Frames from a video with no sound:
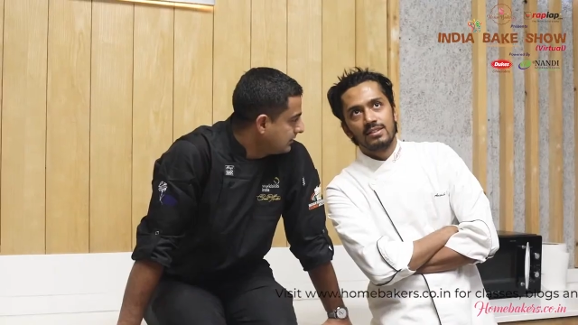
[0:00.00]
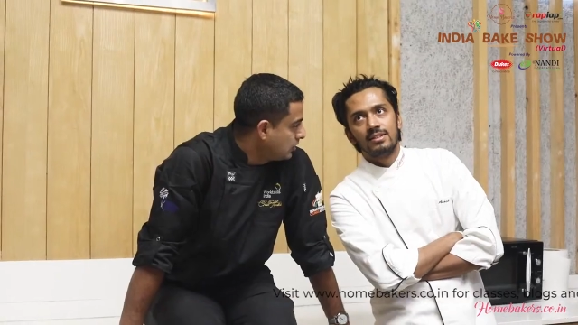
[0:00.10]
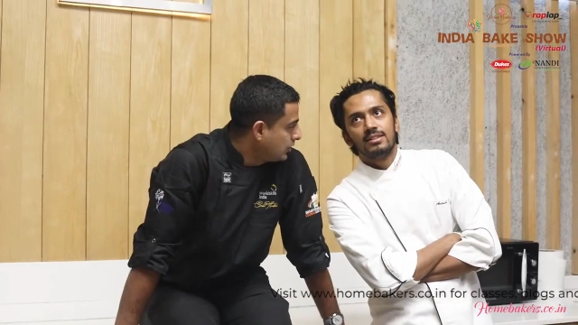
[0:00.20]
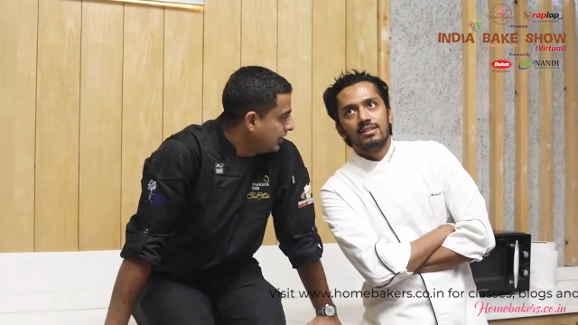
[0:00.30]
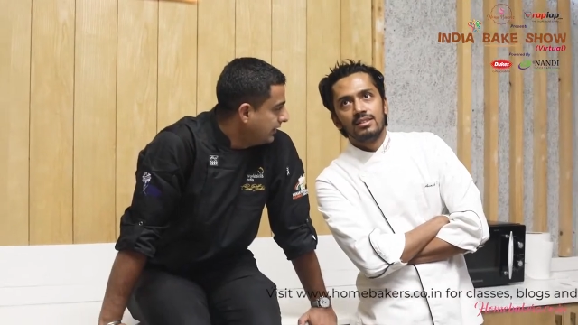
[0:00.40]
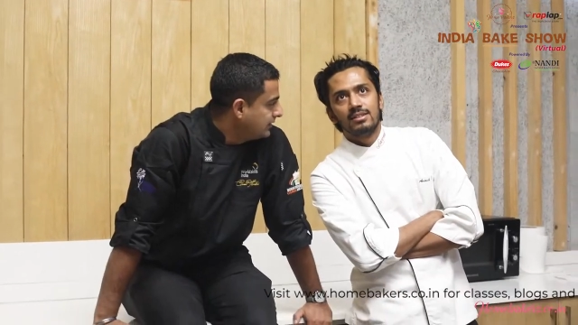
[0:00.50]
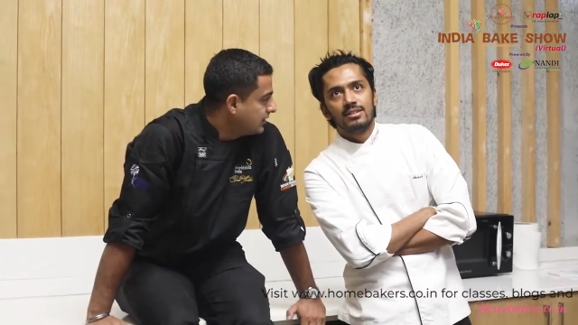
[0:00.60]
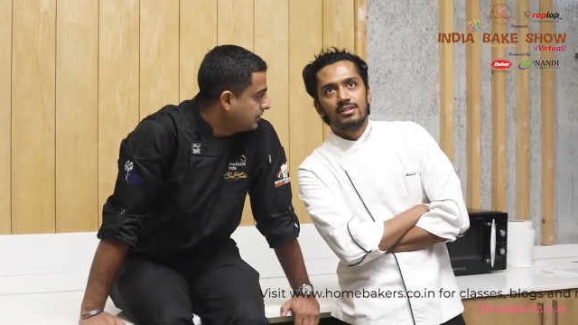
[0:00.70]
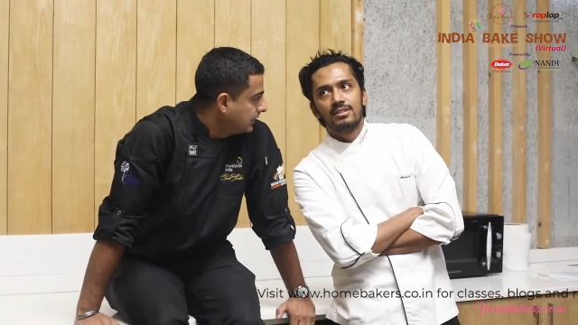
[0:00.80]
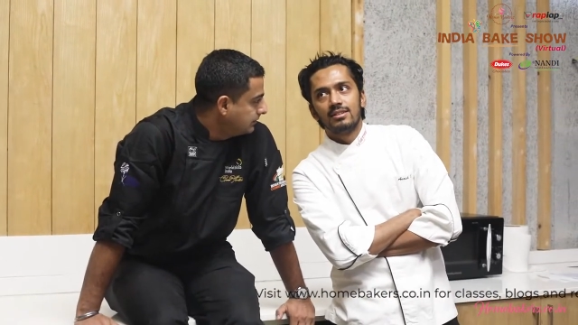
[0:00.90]
Speaker 1: cookie
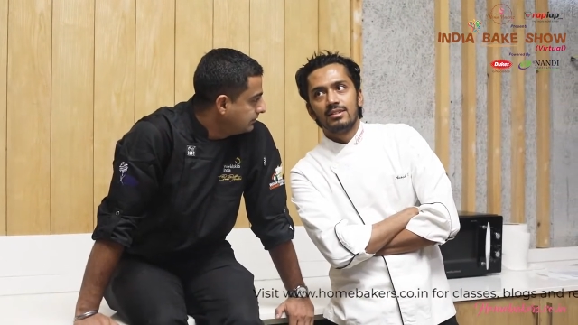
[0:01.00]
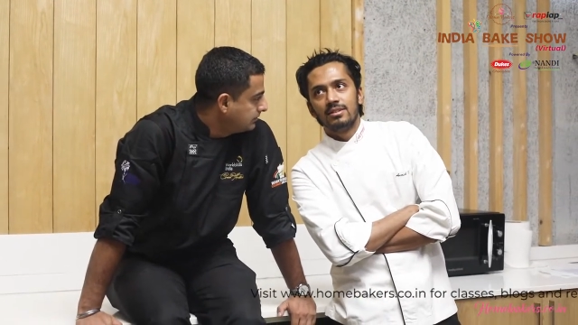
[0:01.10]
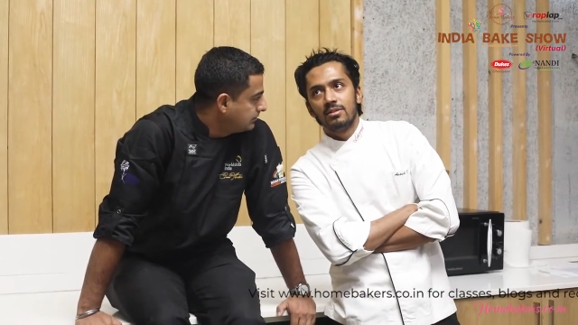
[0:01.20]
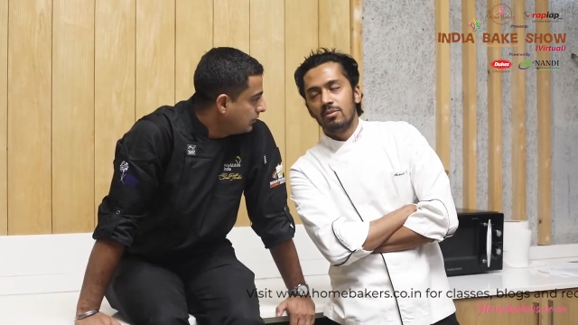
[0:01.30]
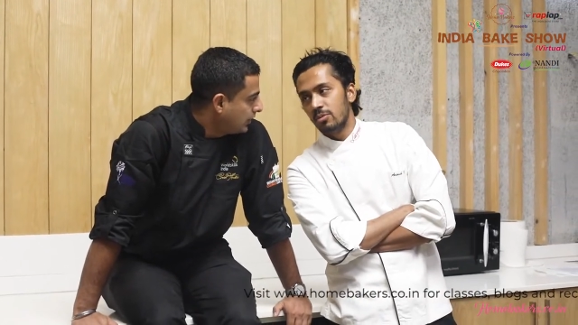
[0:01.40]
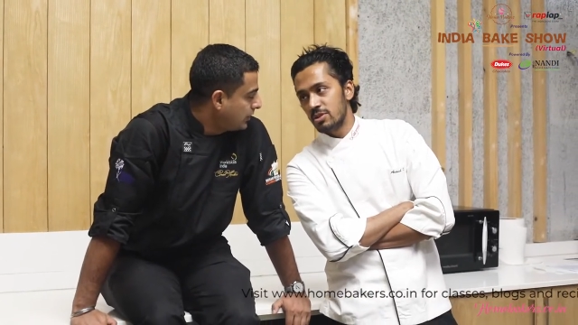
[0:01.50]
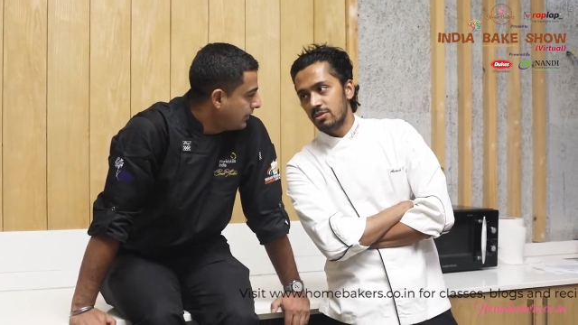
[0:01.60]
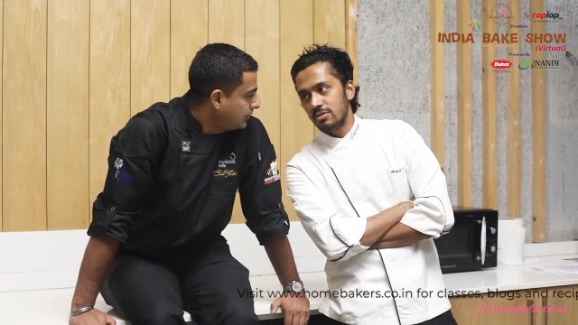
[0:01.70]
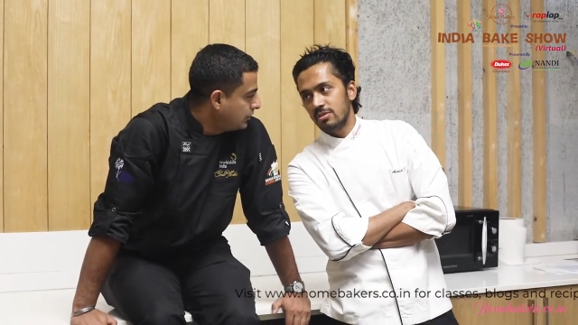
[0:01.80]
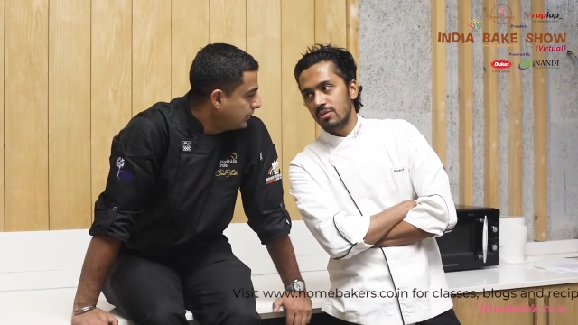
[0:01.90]
recipe. What do you have
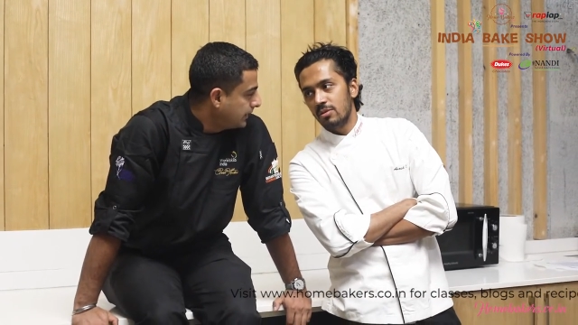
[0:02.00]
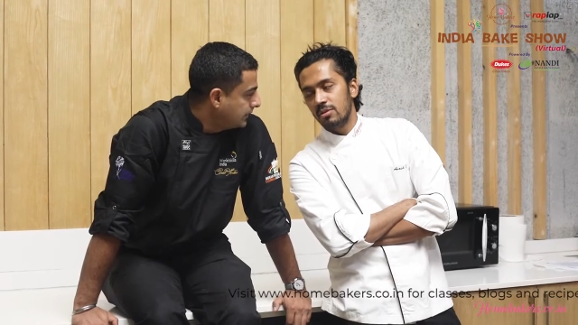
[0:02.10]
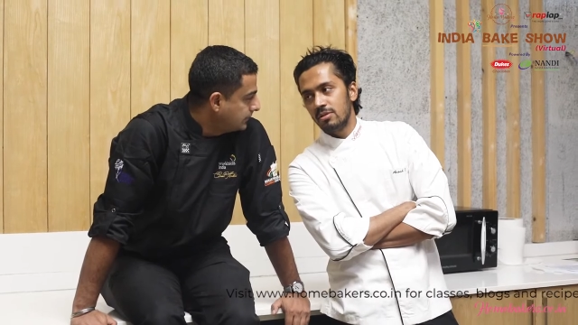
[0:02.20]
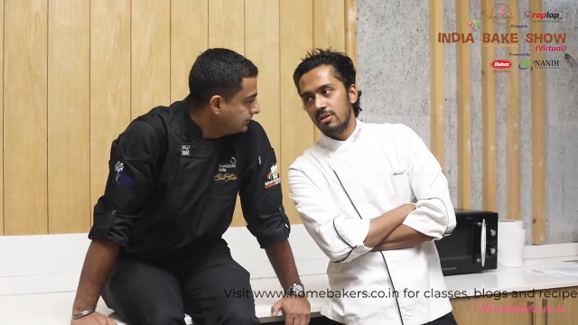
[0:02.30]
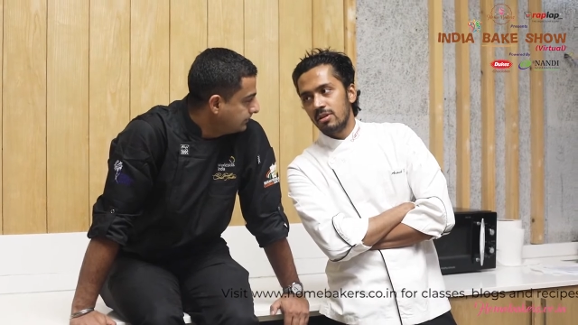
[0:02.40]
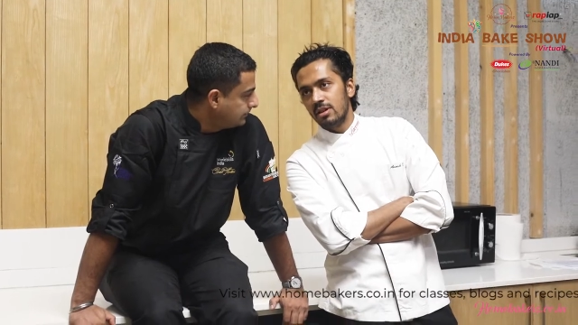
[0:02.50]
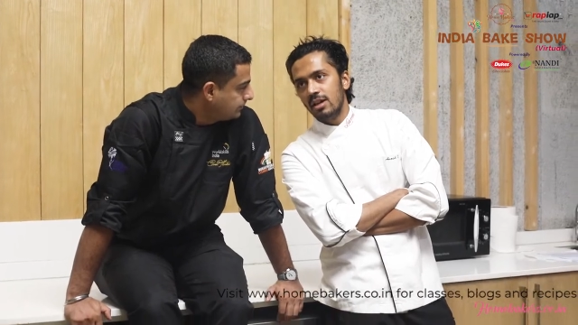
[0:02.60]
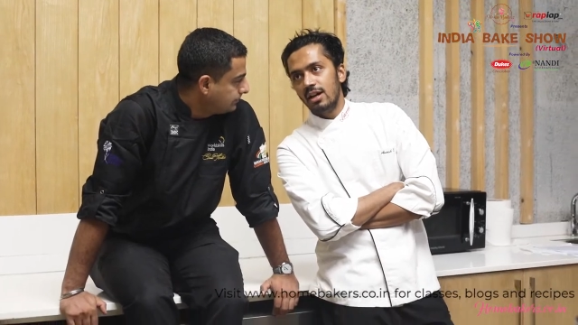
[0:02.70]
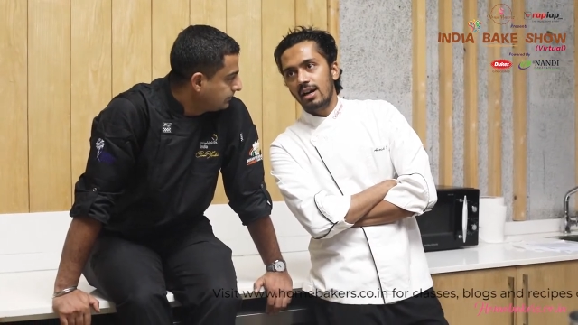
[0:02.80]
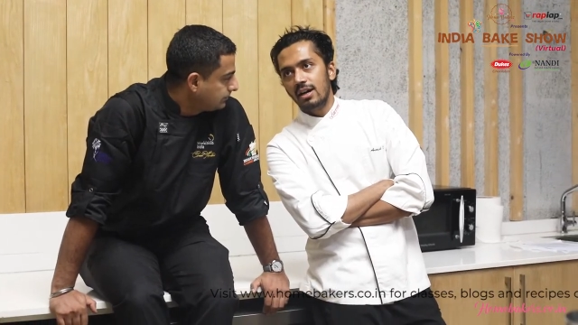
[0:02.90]
in your mind?
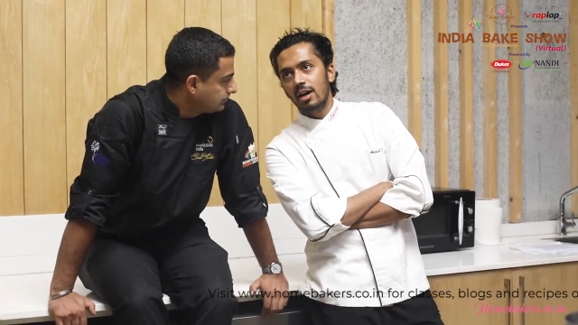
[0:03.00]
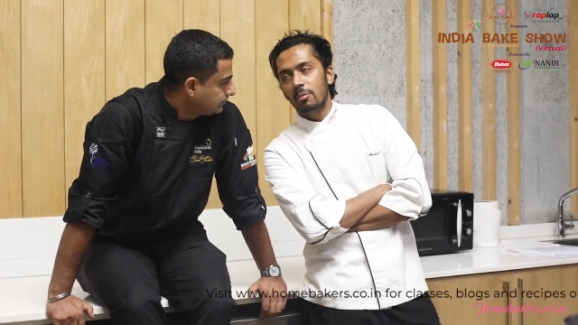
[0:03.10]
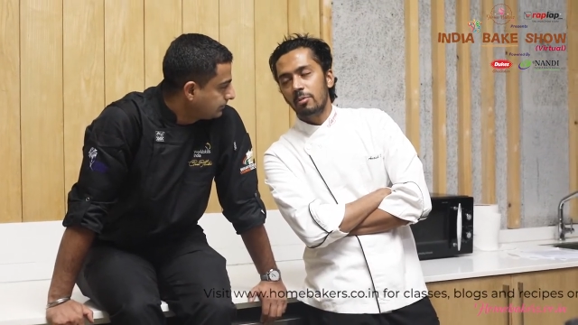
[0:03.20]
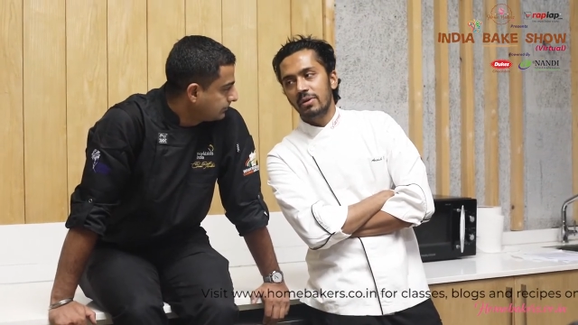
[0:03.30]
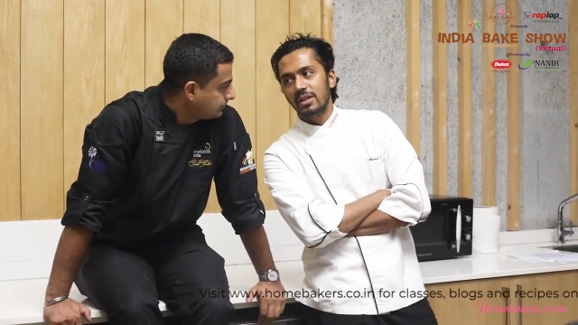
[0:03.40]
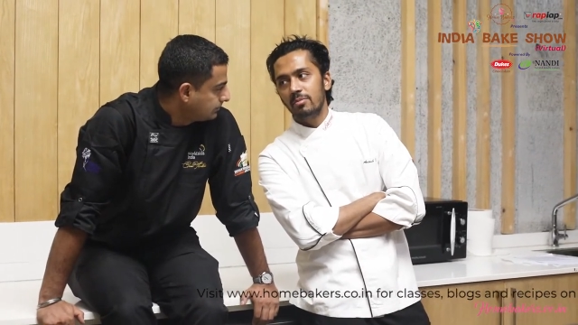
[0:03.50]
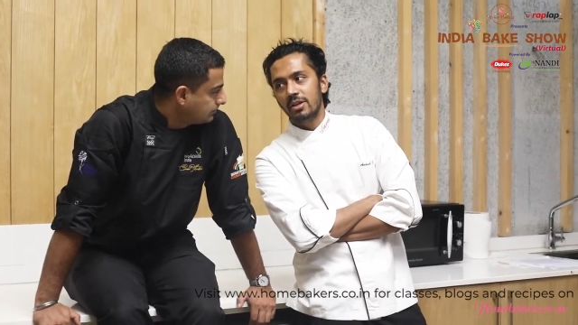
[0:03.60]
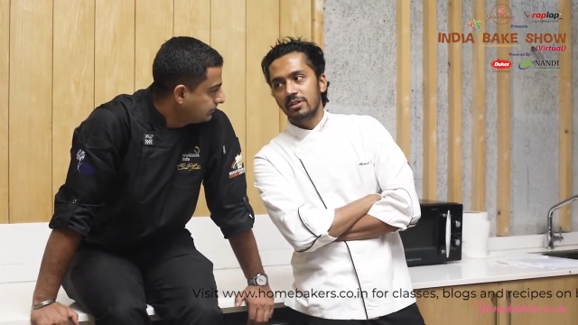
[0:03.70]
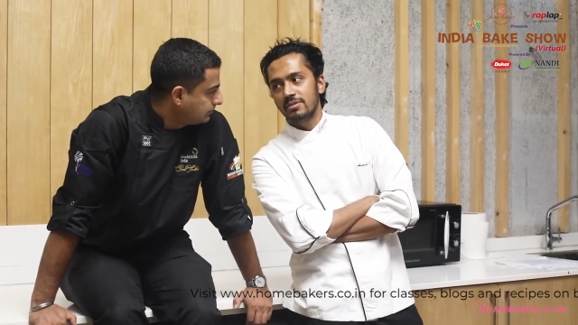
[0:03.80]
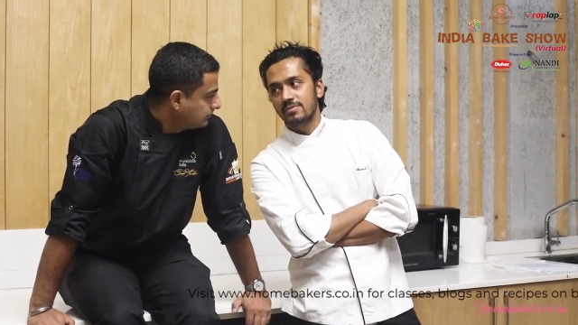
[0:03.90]
Speaker 2: Uh, how about peanut butter?